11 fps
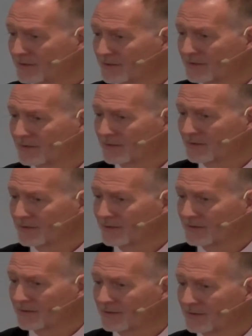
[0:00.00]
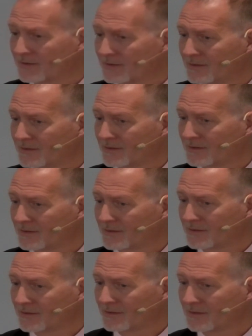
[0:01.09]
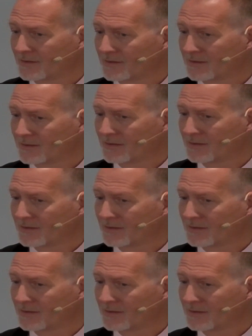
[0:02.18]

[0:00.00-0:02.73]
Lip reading: Nothing is said.